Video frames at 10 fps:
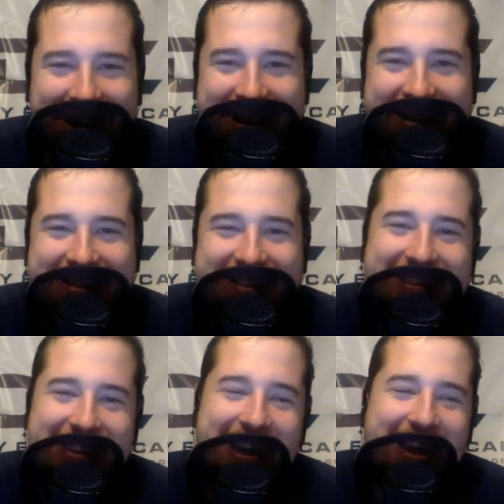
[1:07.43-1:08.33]
Right.
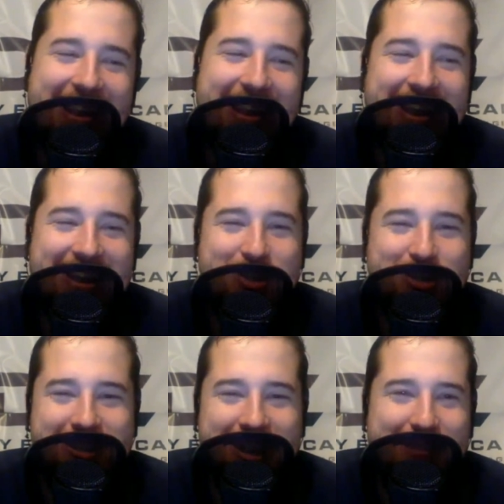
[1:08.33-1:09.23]
And
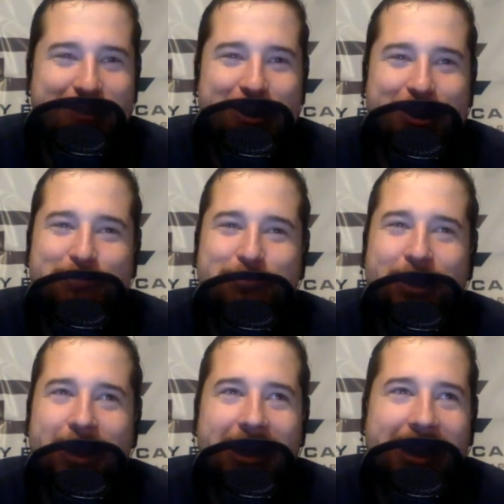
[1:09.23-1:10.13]
then it's just not a very
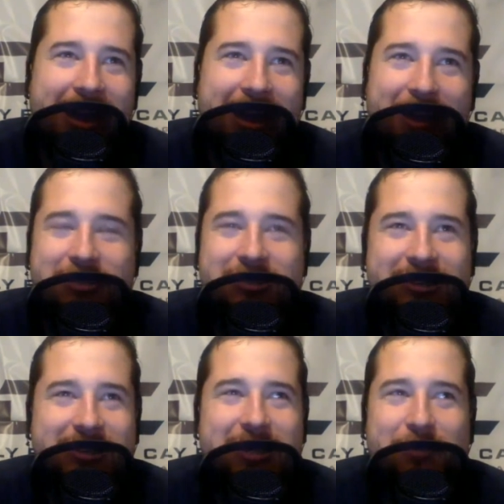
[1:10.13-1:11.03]
good play. And
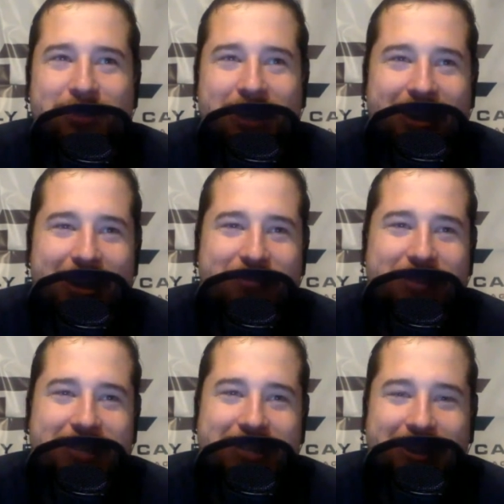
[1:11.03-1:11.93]
obviously, it's lefty on
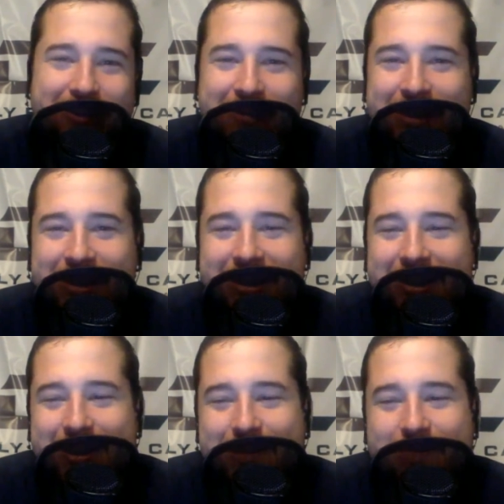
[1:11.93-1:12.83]
lefty. So
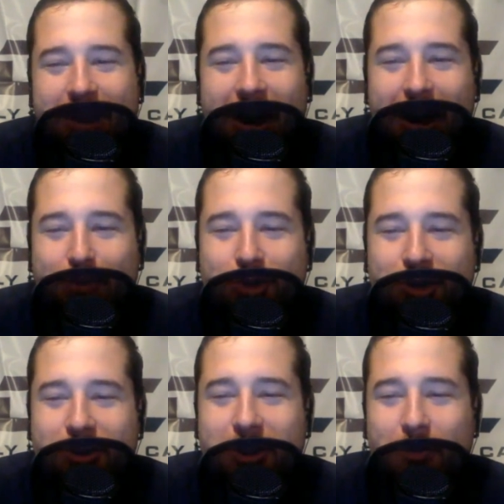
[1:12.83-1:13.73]
I'm
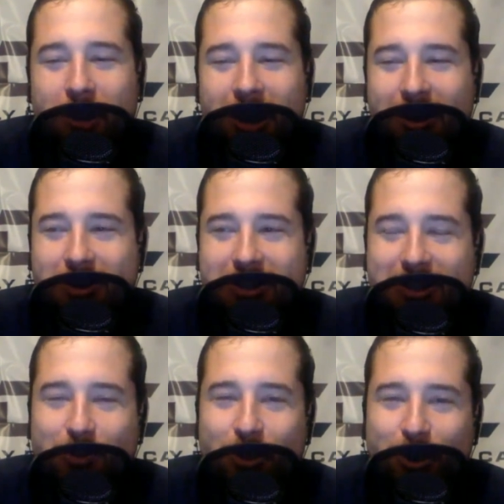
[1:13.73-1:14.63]
sure someone else
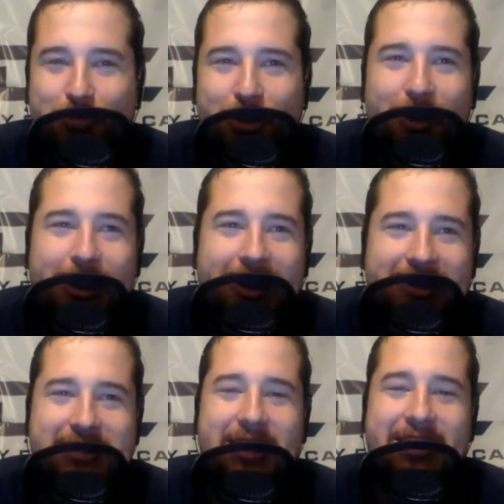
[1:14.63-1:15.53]
in the world probably got
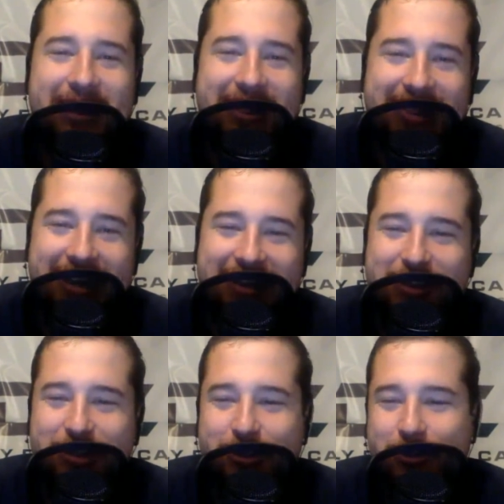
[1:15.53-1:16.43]
excited at that
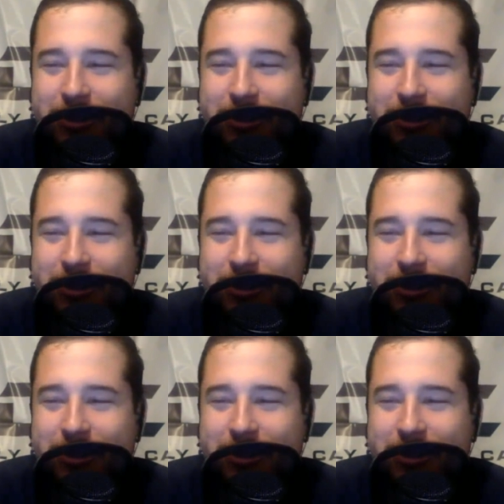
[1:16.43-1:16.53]
too.